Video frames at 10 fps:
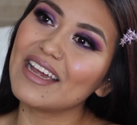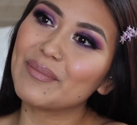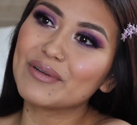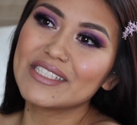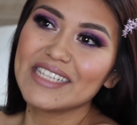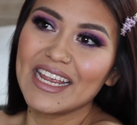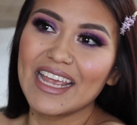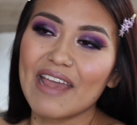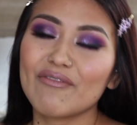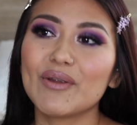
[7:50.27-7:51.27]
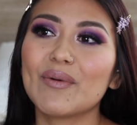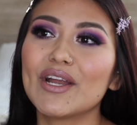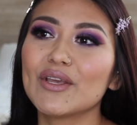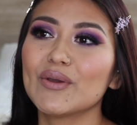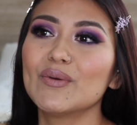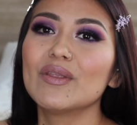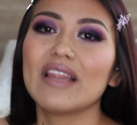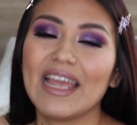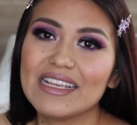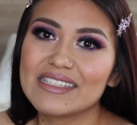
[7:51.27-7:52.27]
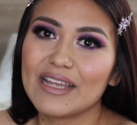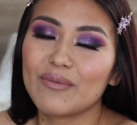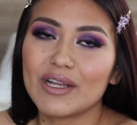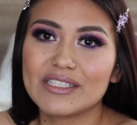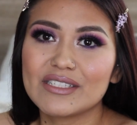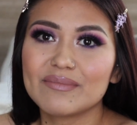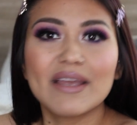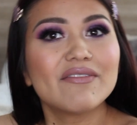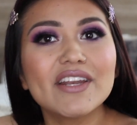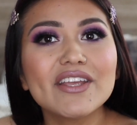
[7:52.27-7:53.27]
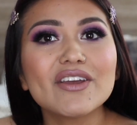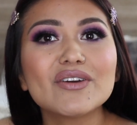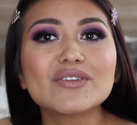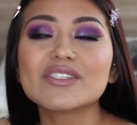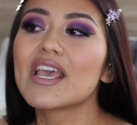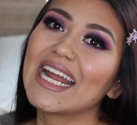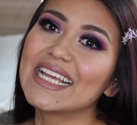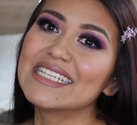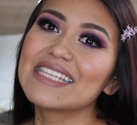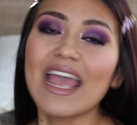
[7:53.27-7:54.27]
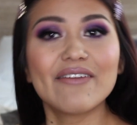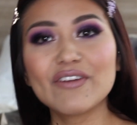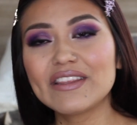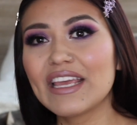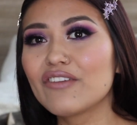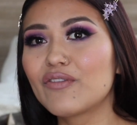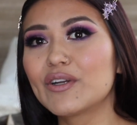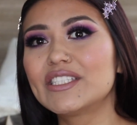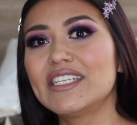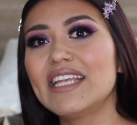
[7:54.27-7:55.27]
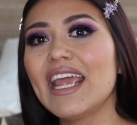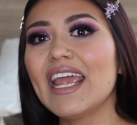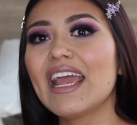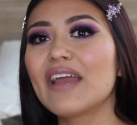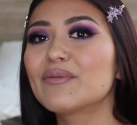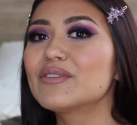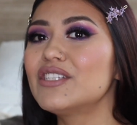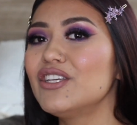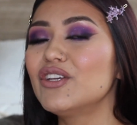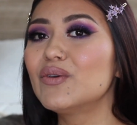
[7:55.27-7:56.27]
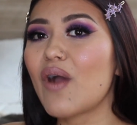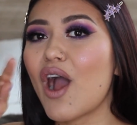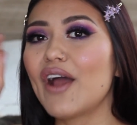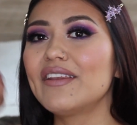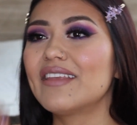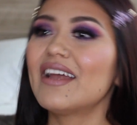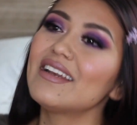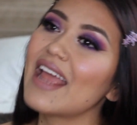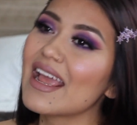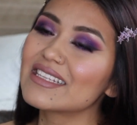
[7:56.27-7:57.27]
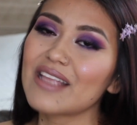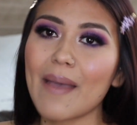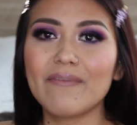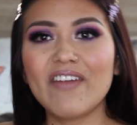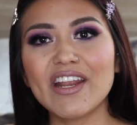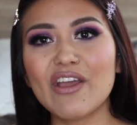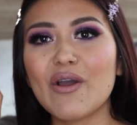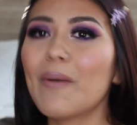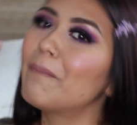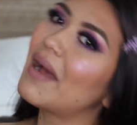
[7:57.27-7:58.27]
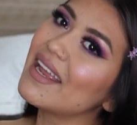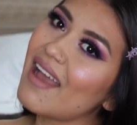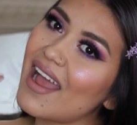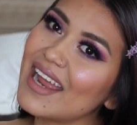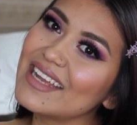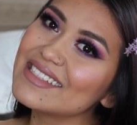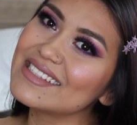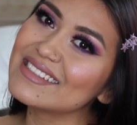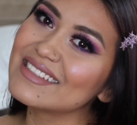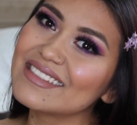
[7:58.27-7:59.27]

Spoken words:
appreciate everyone who likes and watches my videos. That is everything for today. I will see you on the next video. Bye guys.